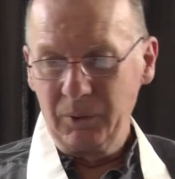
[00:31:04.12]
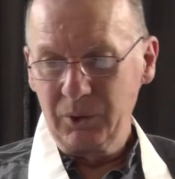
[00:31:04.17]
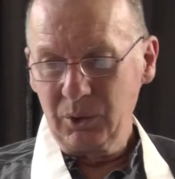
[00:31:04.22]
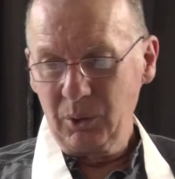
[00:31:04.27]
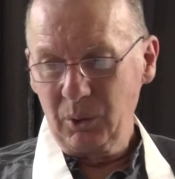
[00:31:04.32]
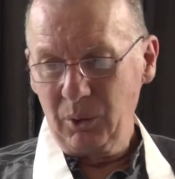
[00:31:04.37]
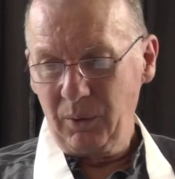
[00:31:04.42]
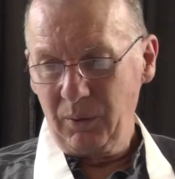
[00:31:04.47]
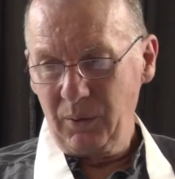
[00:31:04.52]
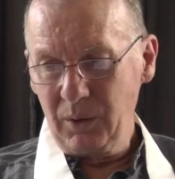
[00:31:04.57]

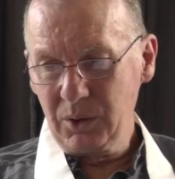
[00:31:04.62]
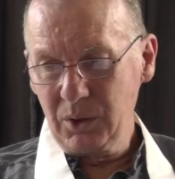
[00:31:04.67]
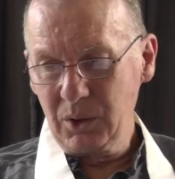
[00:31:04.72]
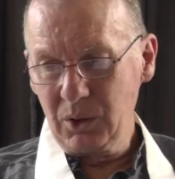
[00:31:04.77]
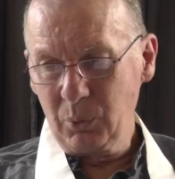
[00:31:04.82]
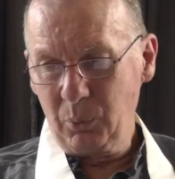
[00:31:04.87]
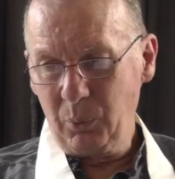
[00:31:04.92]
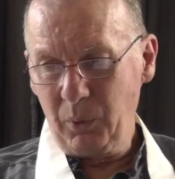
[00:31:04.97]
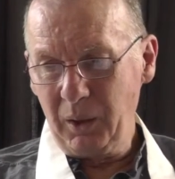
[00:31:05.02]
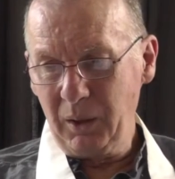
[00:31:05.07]
So this
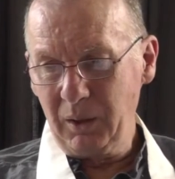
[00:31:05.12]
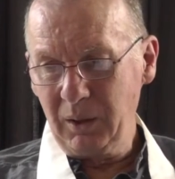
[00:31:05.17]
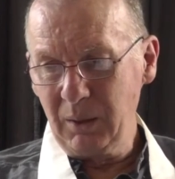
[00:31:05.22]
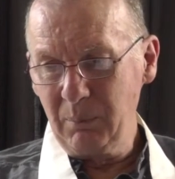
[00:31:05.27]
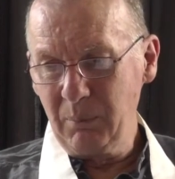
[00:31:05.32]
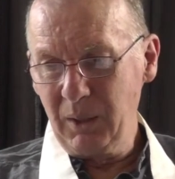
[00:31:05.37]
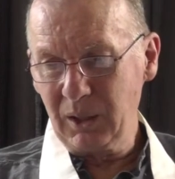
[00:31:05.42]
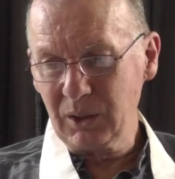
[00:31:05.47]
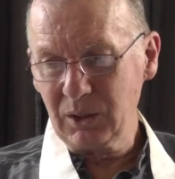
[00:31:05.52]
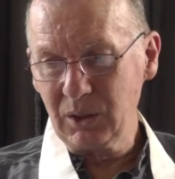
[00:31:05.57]
is where he
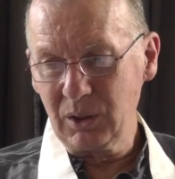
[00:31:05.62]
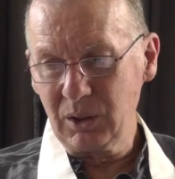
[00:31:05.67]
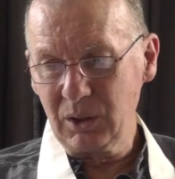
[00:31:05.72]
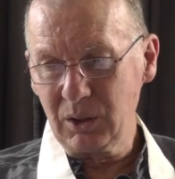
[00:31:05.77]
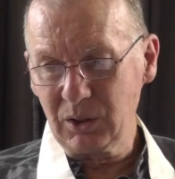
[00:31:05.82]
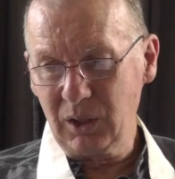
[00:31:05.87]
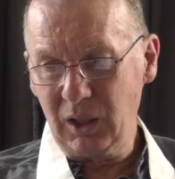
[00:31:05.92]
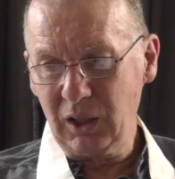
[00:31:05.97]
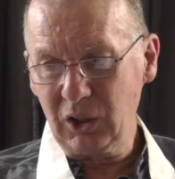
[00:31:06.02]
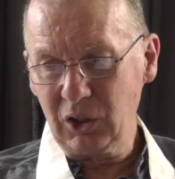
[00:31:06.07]
makes the
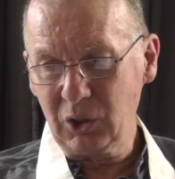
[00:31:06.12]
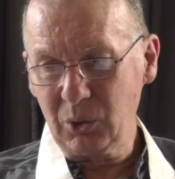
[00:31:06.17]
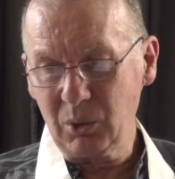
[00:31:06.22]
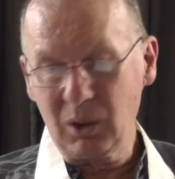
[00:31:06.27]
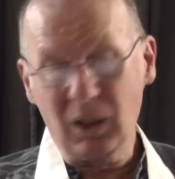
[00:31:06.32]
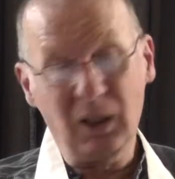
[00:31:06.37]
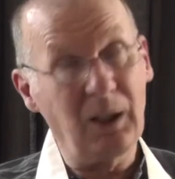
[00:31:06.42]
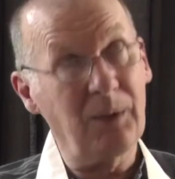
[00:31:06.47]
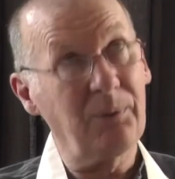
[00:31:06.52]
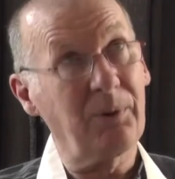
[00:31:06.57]

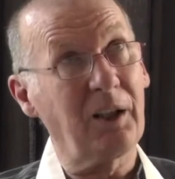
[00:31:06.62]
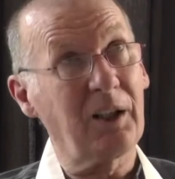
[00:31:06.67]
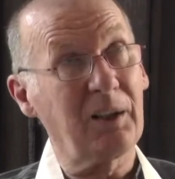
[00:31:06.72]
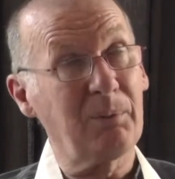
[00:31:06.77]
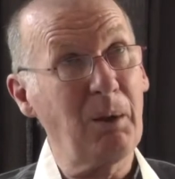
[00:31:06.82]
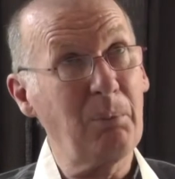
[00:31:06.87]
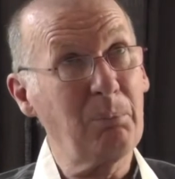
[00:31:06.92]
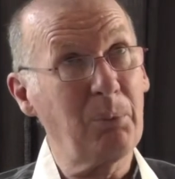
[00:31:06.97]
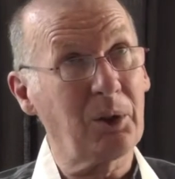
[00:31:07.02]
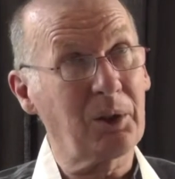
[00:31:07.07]
distinction, if I
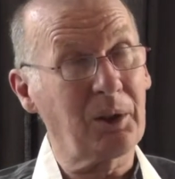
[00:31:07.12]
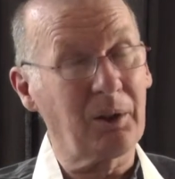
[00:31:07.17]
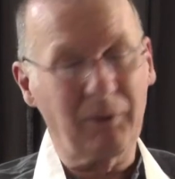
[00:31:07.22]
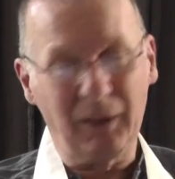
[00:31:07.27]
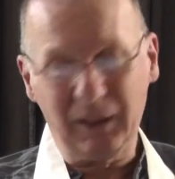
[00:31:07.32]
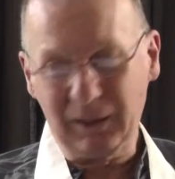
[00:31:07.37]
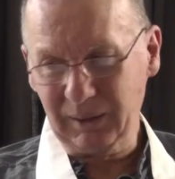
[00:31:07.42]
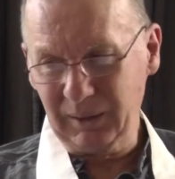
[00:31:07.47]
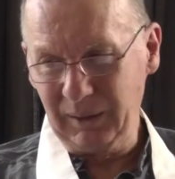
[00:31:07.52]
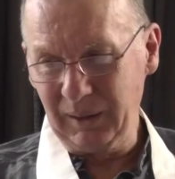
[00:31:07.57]
remember
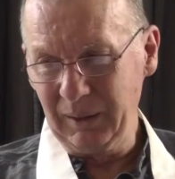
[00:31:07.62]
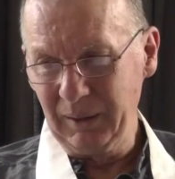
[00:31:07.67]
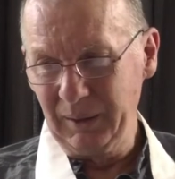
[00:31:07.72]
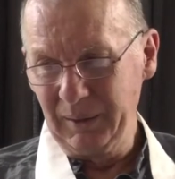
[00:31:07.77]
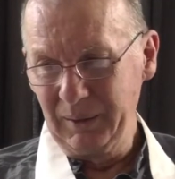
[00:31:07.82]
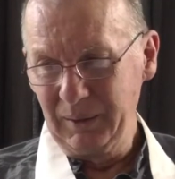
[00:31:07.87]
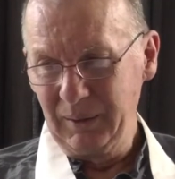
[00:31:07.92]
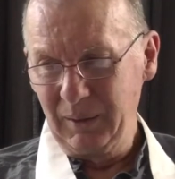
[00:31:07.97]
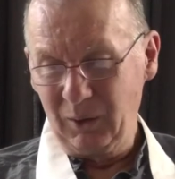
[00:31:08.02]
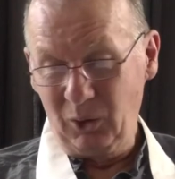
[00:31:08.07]
correctly,
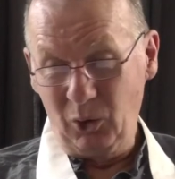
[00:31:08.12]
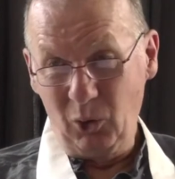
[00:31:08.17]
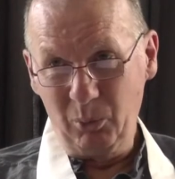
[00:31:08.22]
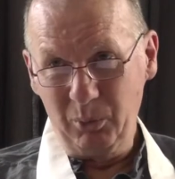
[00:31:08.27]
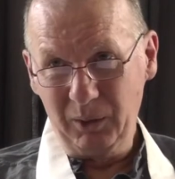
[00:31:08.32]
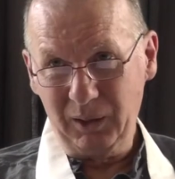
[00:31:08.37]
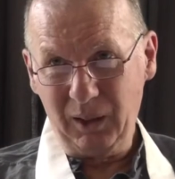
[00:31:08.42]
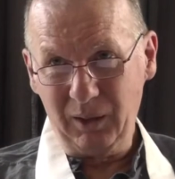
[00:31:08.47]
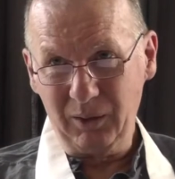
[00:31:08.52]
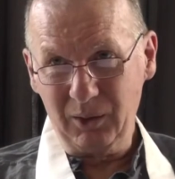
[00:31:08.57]
I
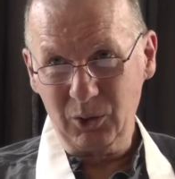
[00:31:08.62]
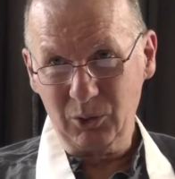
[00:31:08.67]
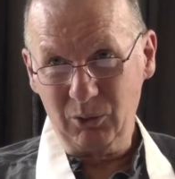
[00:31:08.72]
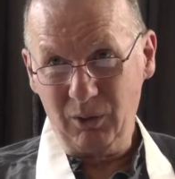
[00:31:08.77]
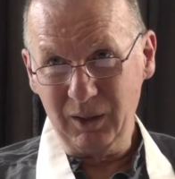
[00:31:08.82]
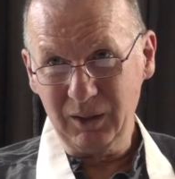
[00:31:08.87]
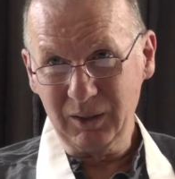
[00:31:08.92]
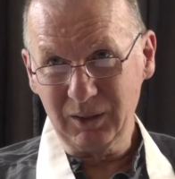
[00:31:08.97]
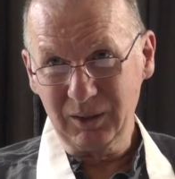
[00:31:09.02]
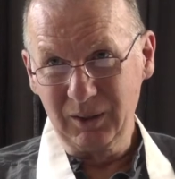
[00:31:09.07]
hope I get this
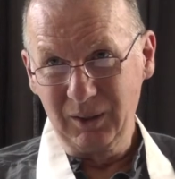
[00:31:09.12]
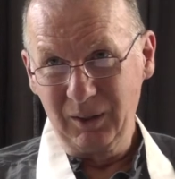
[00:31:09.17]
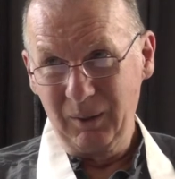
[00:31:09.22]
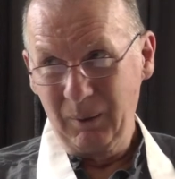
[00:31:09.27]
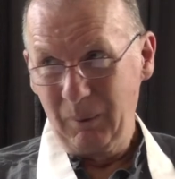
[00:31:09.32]
right,